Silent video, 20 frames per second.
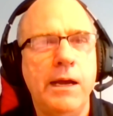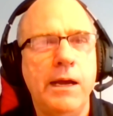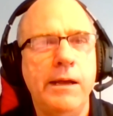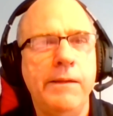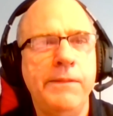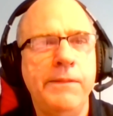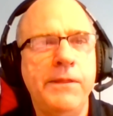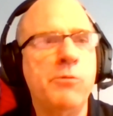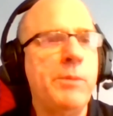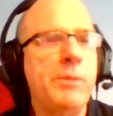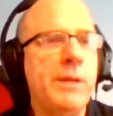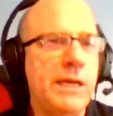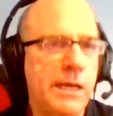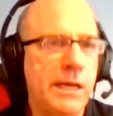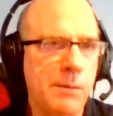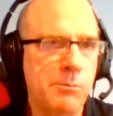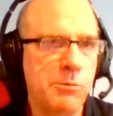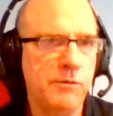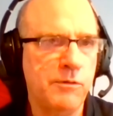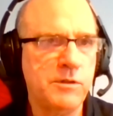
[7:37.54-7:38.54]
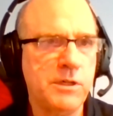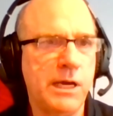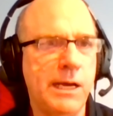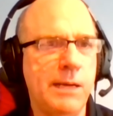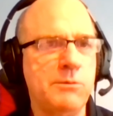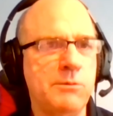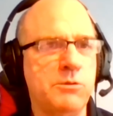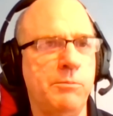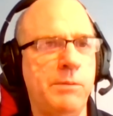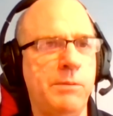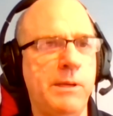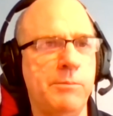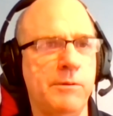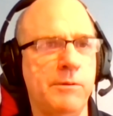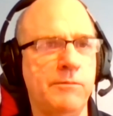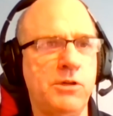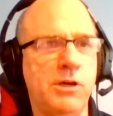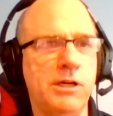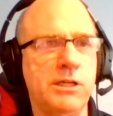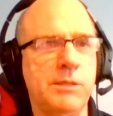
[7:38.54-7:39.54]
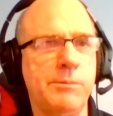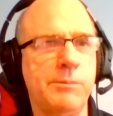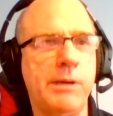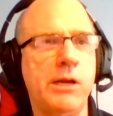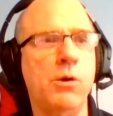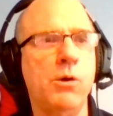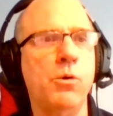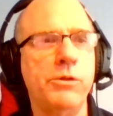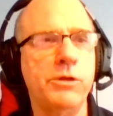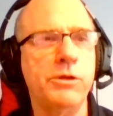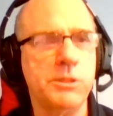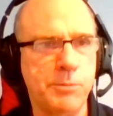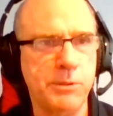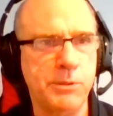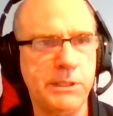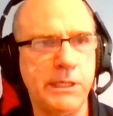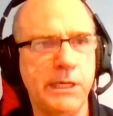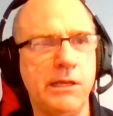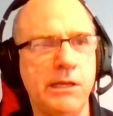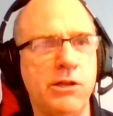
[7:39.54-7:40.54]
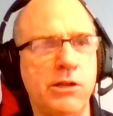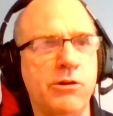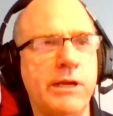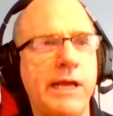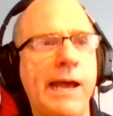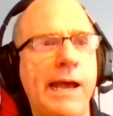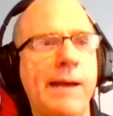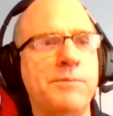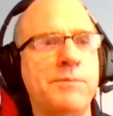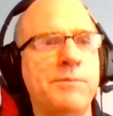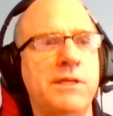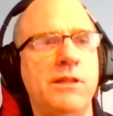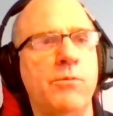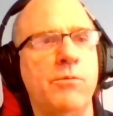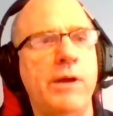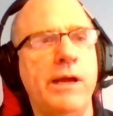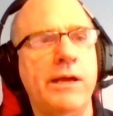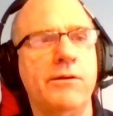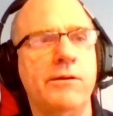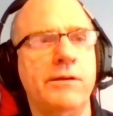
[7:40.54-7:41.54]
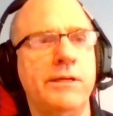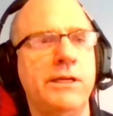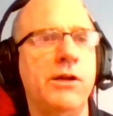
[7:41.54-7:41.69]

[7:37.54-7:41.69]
there have been a number of times when people have talked about, there's particular gaps in the record.